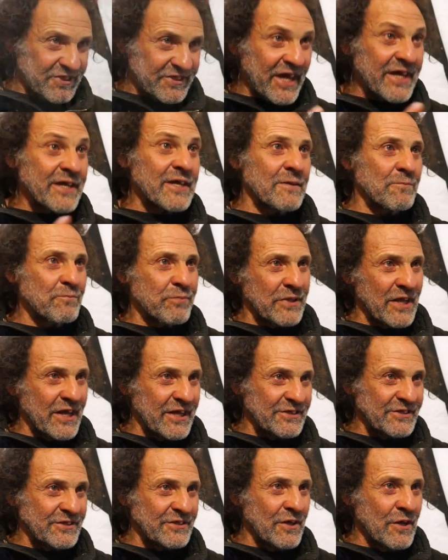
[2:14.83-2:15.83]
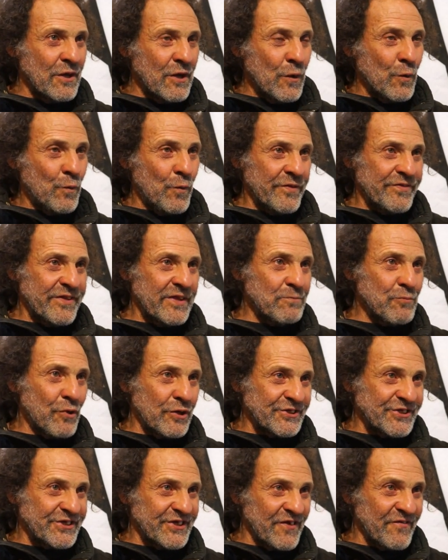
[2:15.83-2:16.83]
taking place within
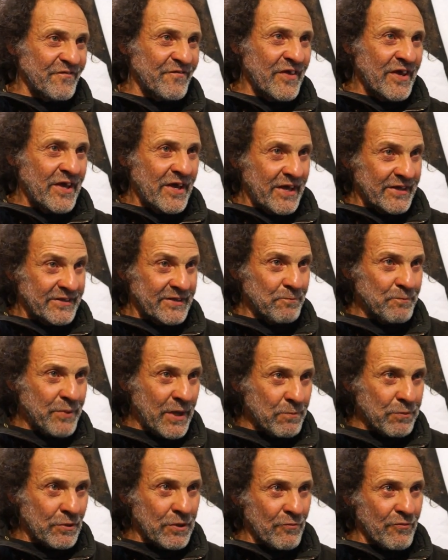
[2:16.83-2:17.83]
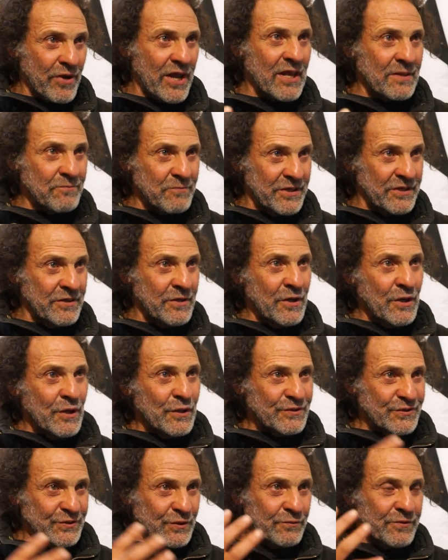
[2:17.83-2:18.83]
myself and the people around me.
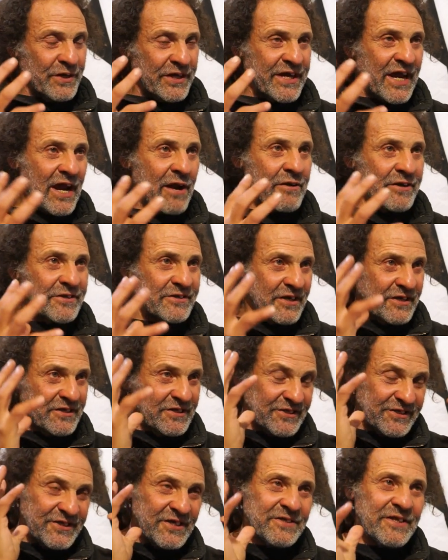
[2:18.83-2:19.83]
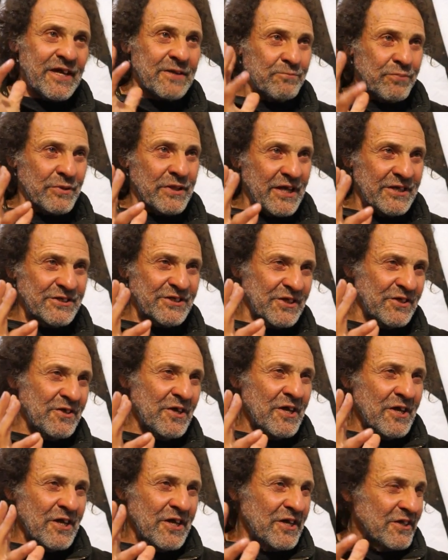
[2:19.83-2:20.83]
So the character is in that place,
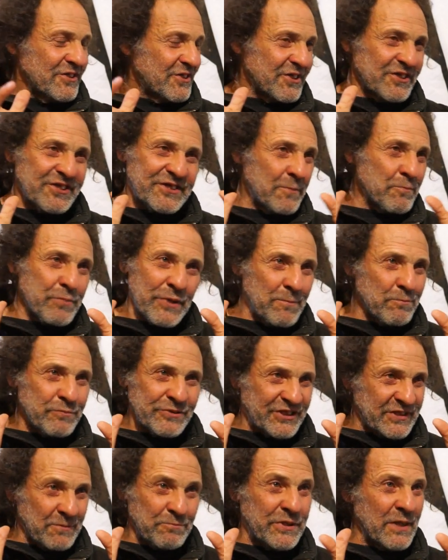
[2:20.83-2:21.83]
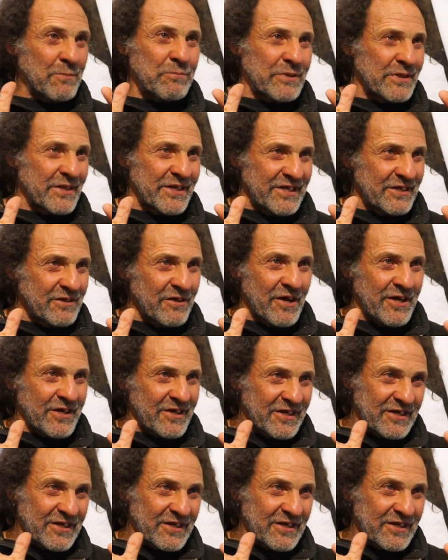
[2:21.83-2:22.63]
it's a subliminally, like